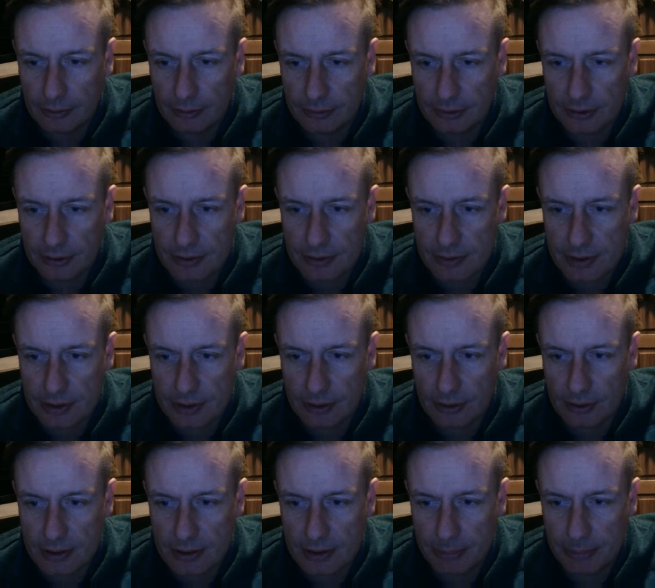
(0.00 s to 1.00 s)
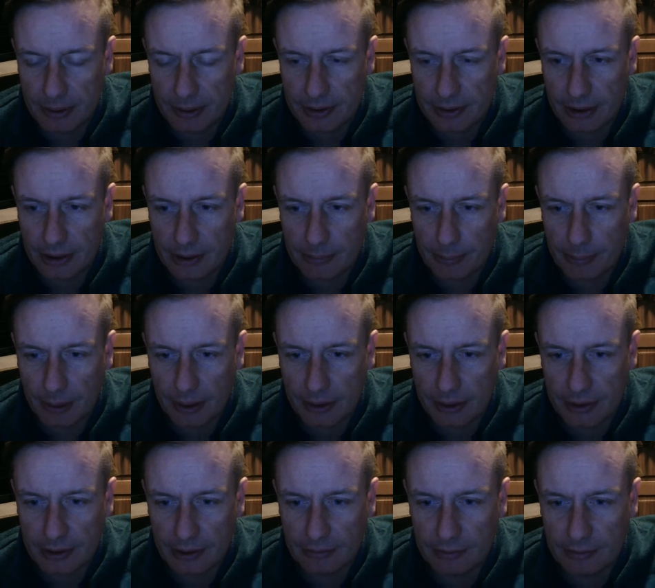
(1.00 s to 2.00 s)
Hundreds of stalls, beer tent,
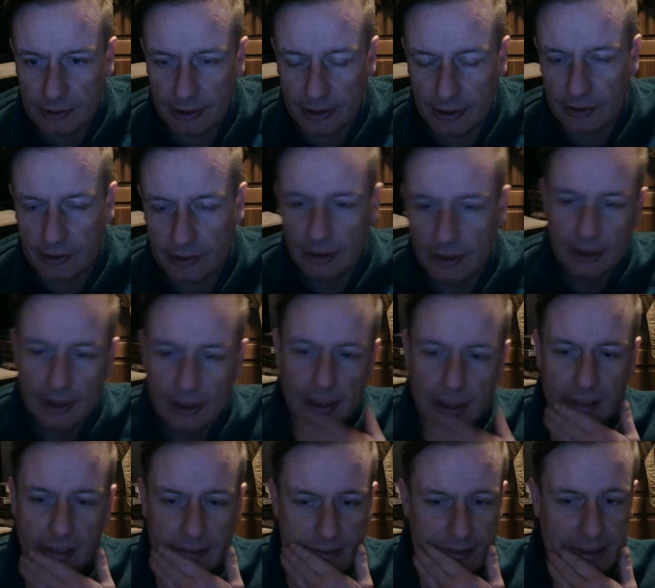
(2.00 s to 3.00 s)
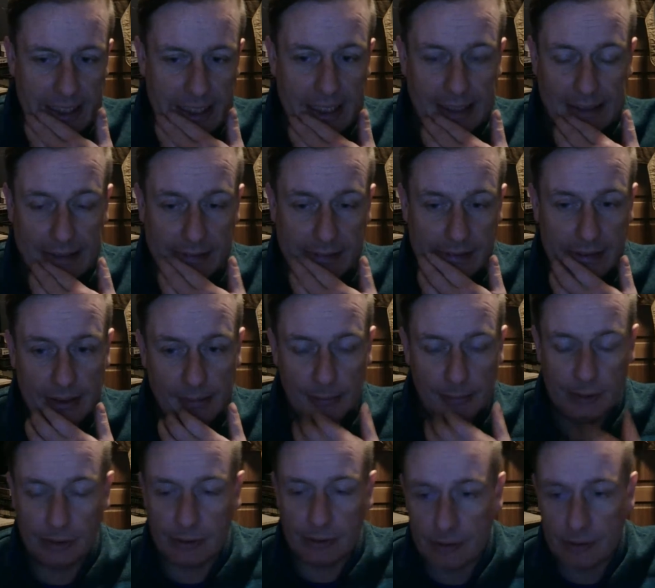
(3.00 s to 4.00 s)
party every night. Exactly,
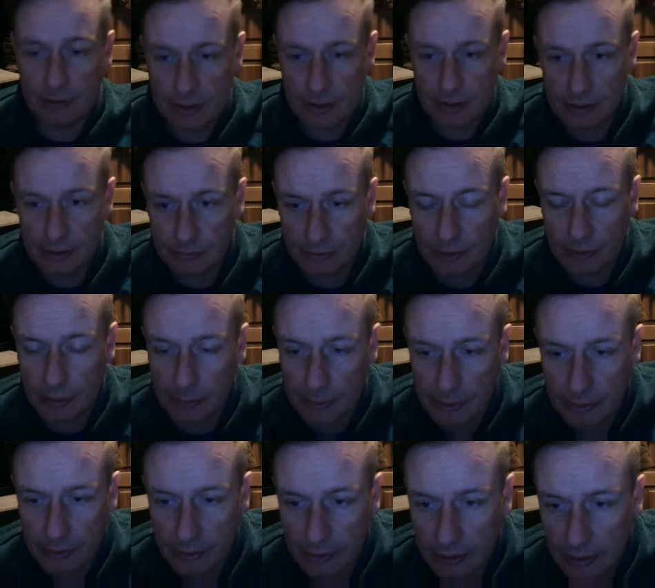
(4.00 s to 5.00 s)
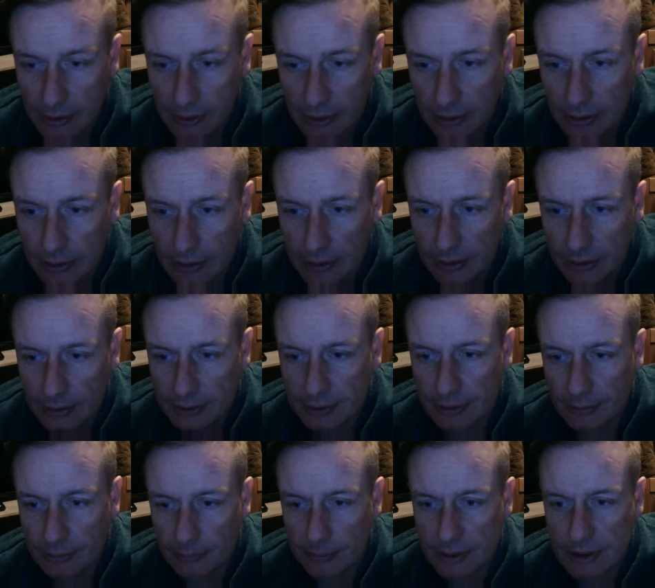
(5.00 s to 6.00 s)
and I'm looking so forward to it.
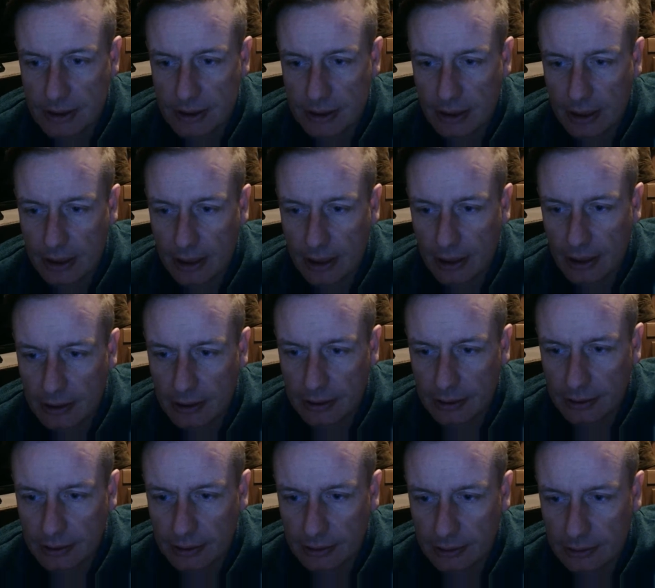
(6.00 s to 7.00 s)
Germans had